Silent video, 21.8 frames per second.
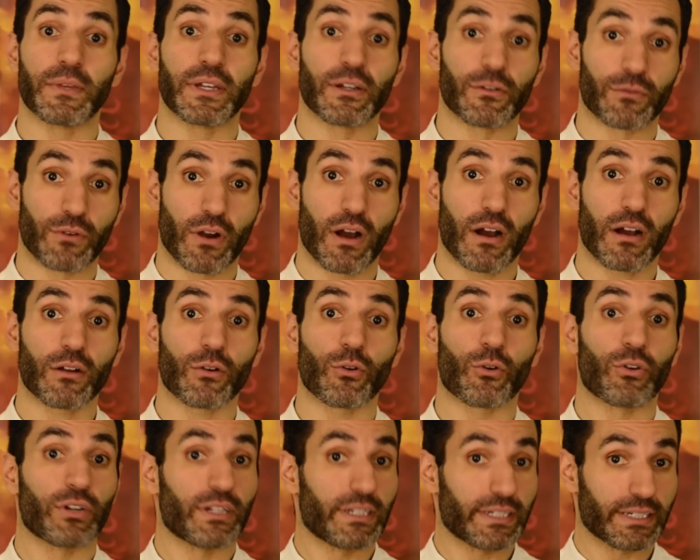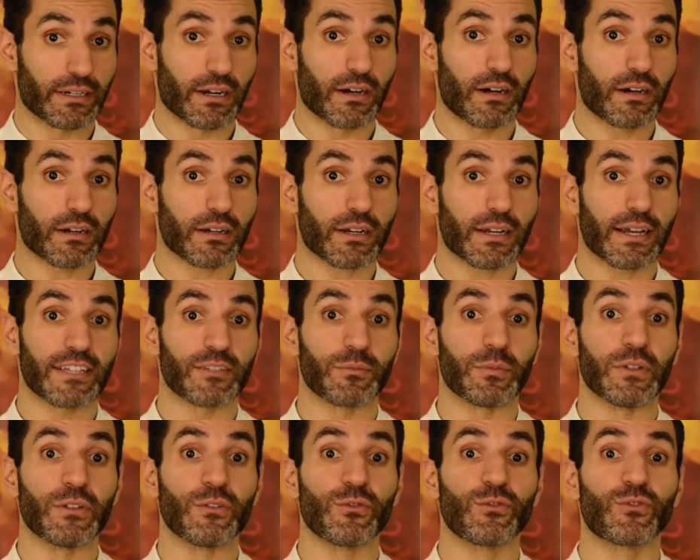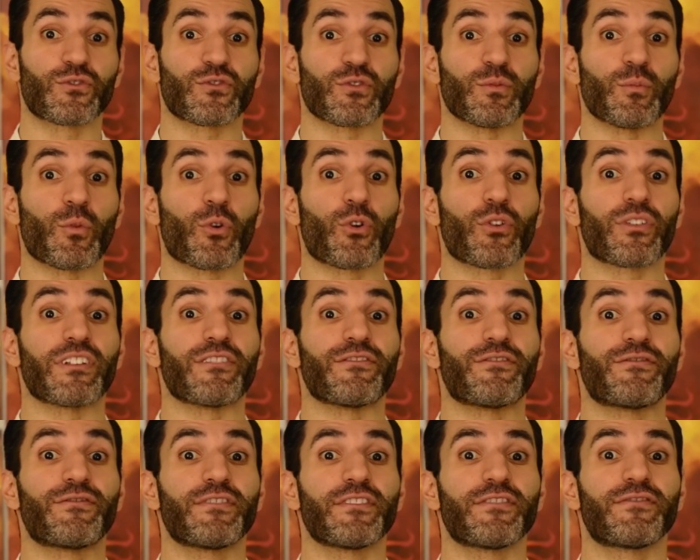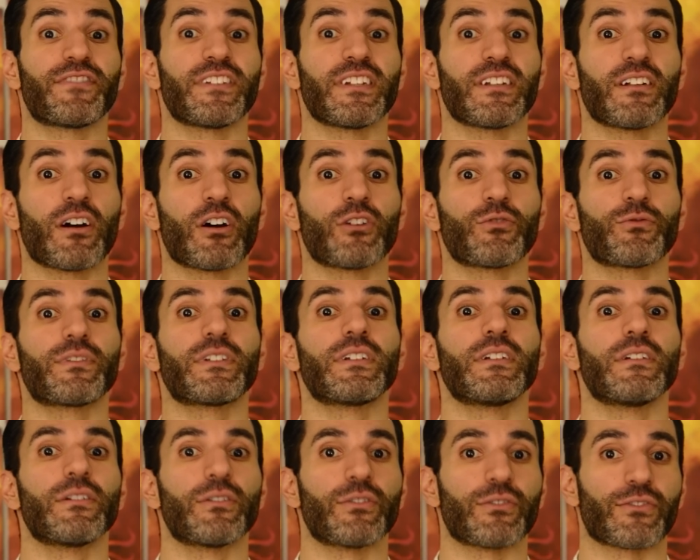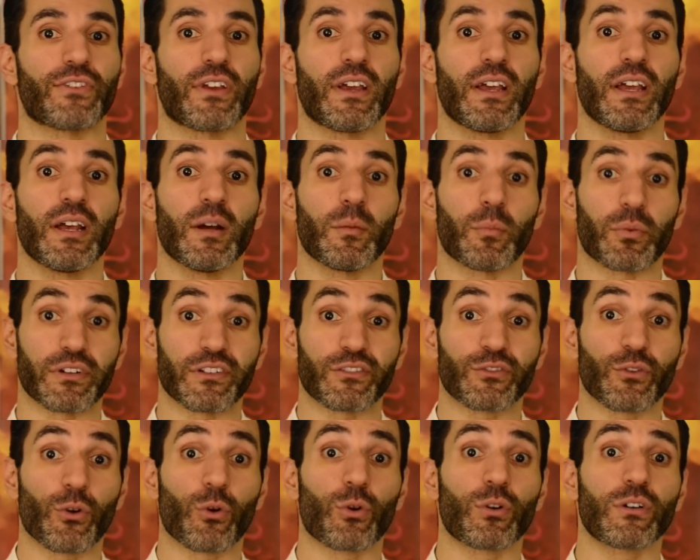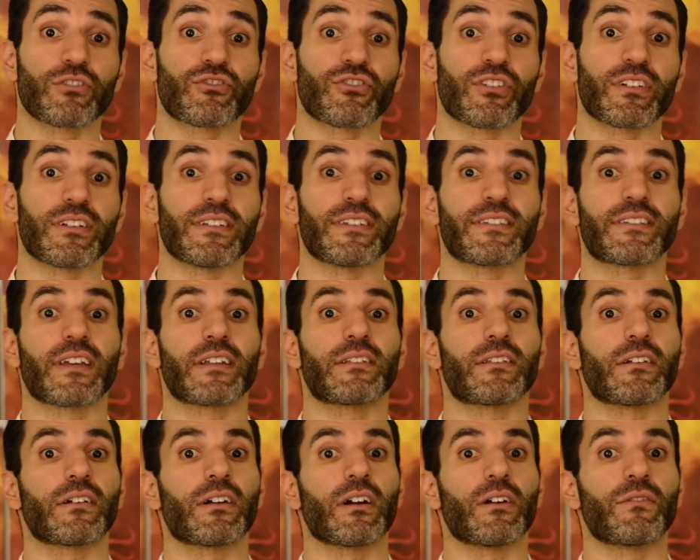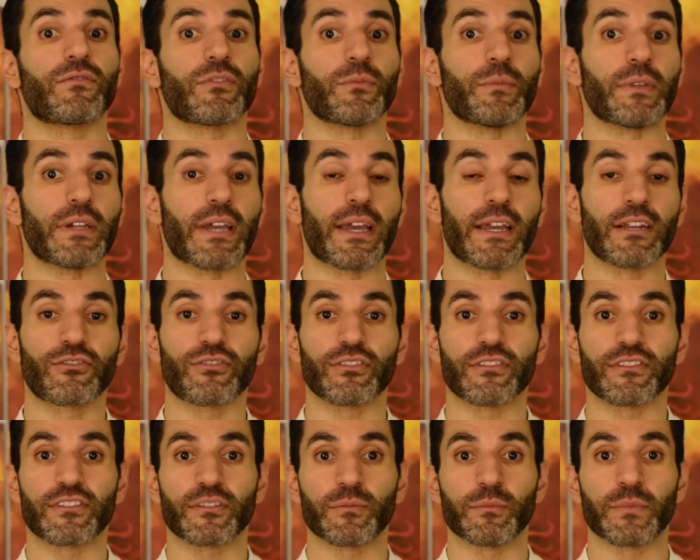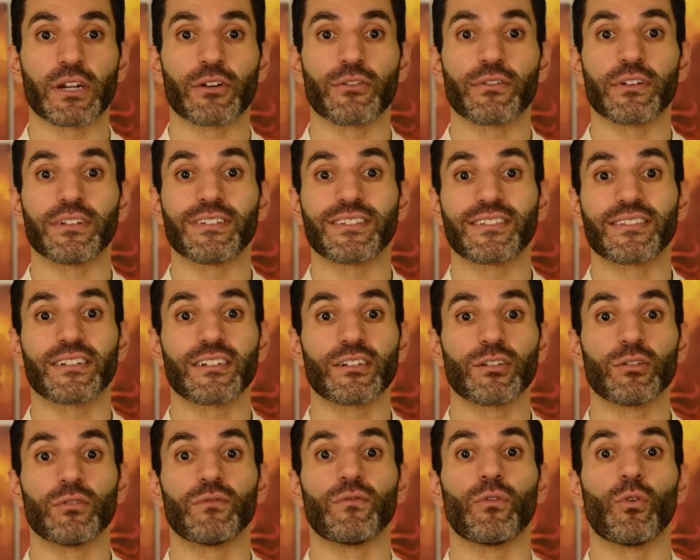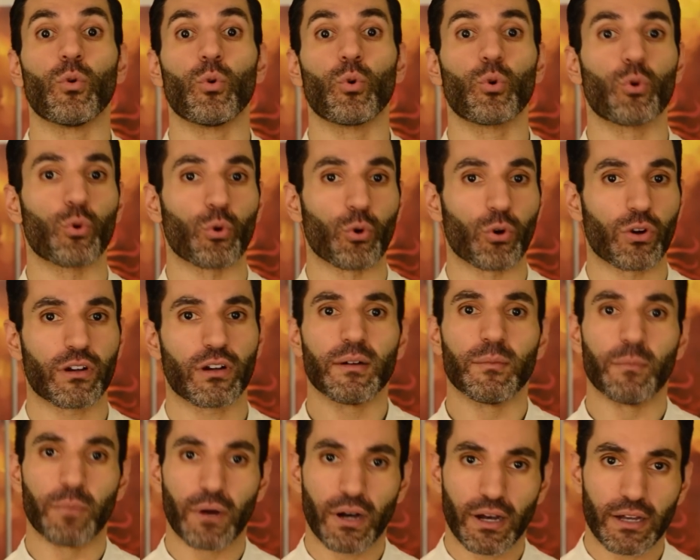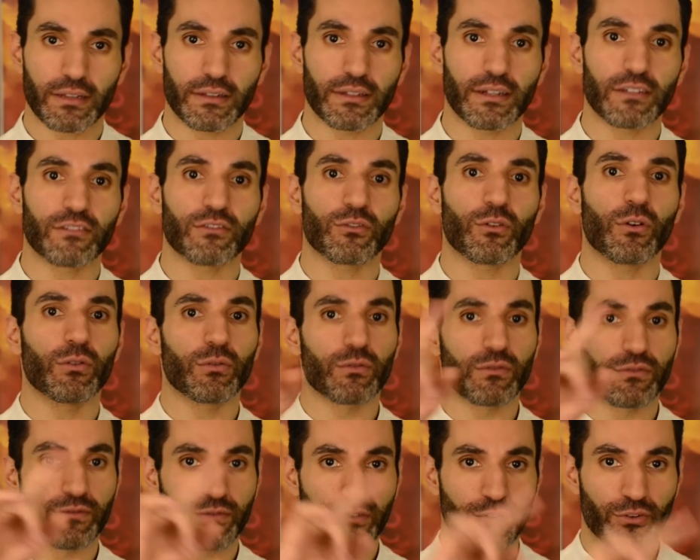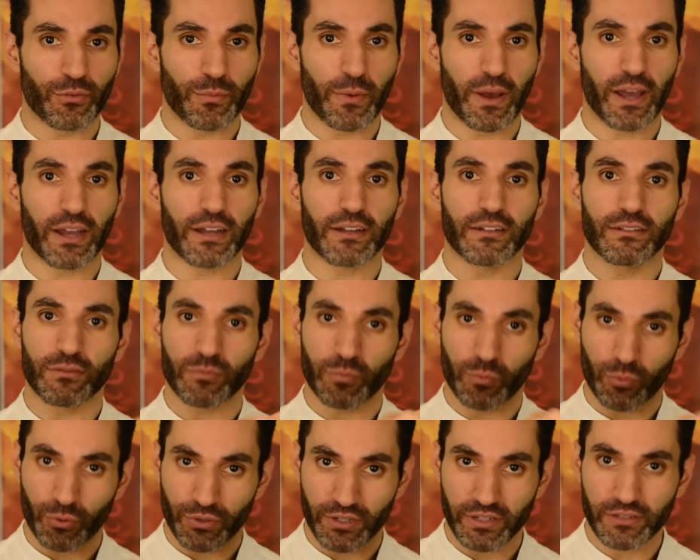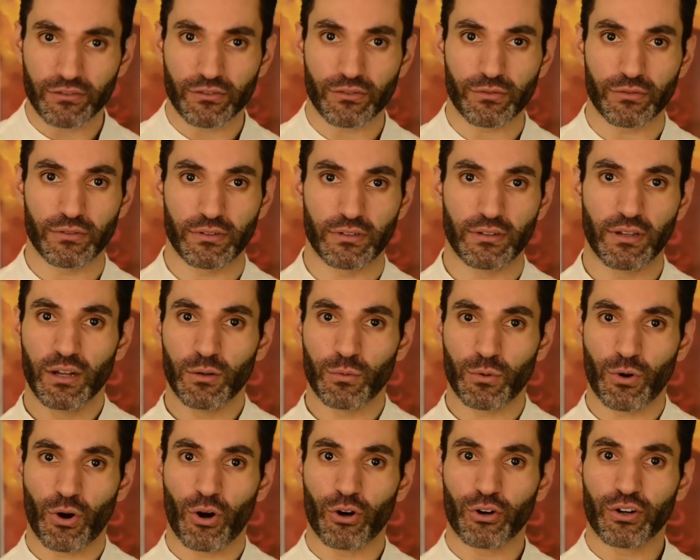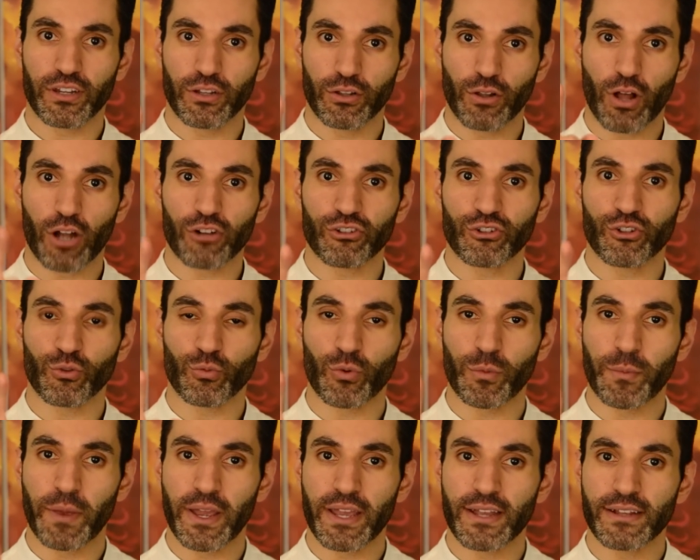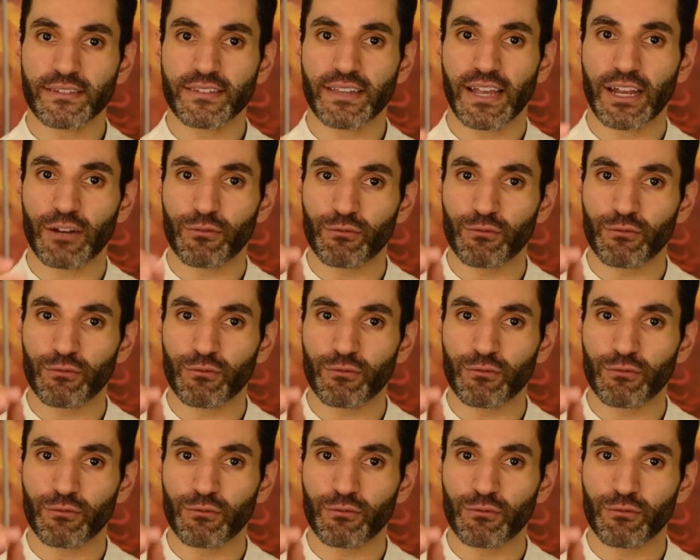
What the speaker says: Iraq or Iraq has been used for more than 1500 years, but its origin is said to come from the ancient Sumerian city of Uruk. But let's go a little further back to prehistory, where archaeological remains have